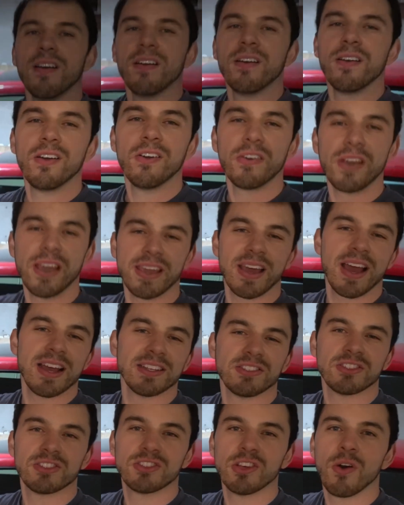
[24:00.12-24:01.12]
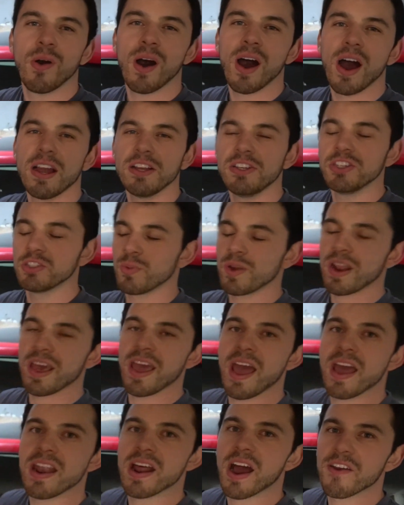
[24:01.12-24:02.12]
Okay guys, so I just went
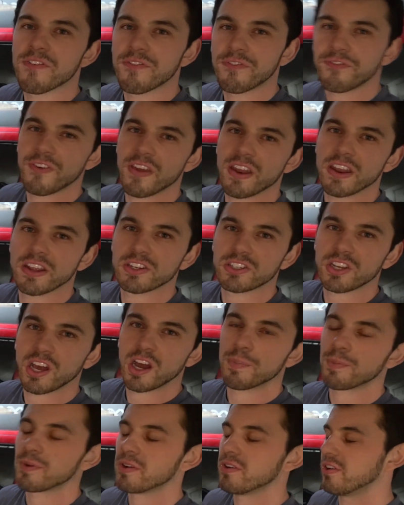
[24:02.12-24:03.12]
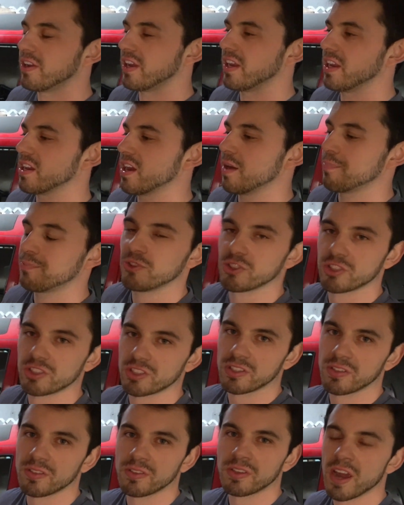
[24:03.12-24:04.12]
ahead, I finished up cleaning up just
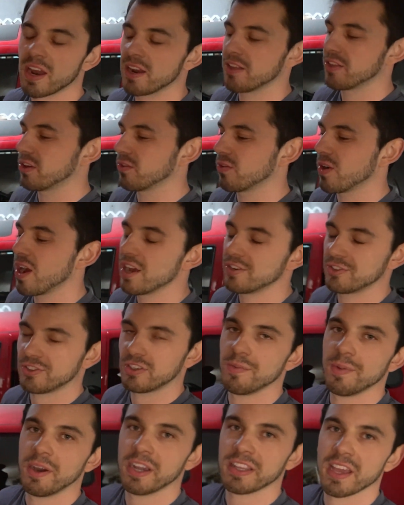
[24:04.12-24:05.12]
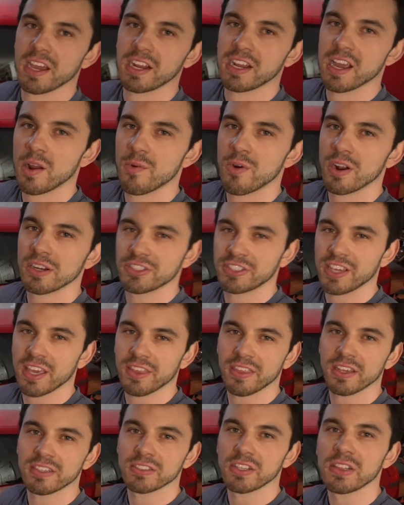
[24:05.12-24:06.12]
kind of the garage a little bit like that. Kind of want to just get
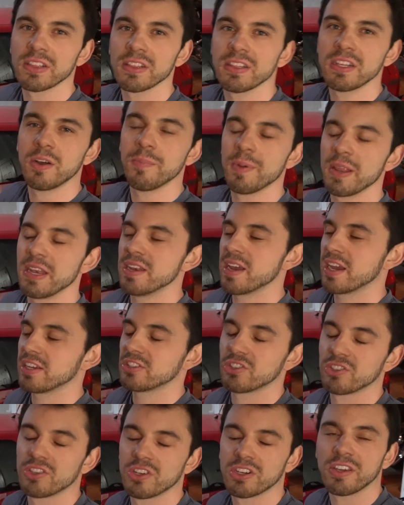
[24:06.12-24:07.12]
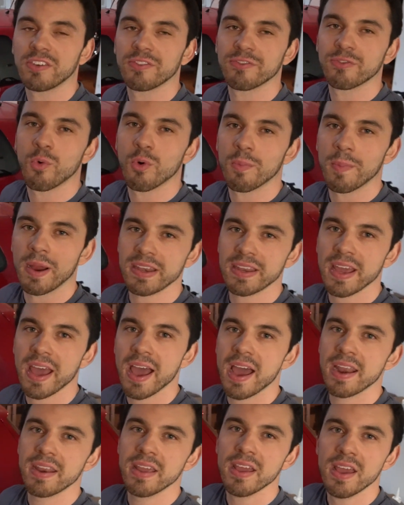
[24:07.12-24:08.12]
things a little bit nicer looking for my
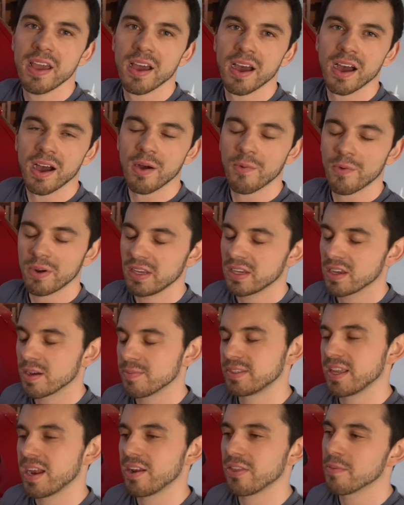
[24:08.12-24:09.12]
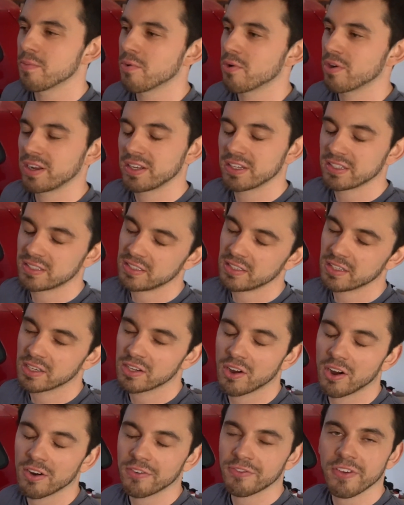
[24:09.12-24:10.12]
dad when he comes down in the morning to see the
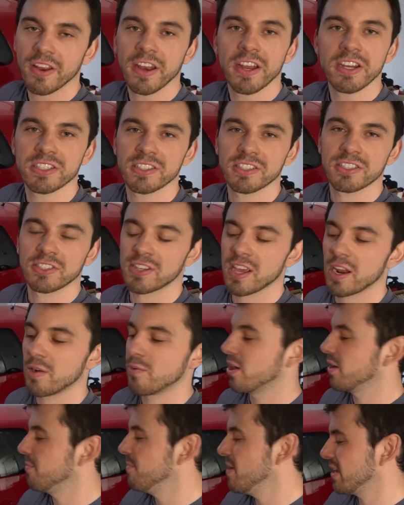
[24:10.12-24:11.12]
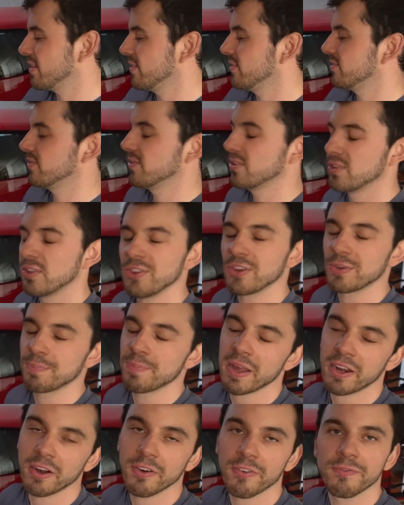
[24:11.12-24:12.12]
car finished. Just kind of want to make this look
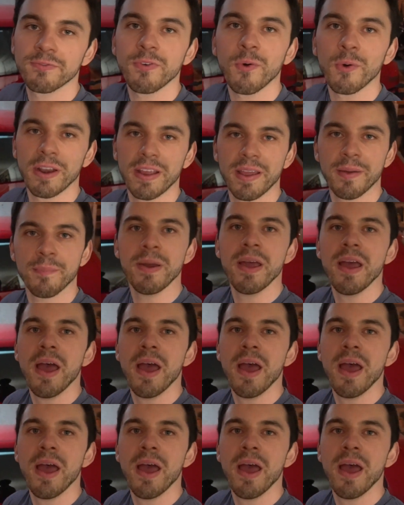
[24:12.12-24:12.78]
better for him.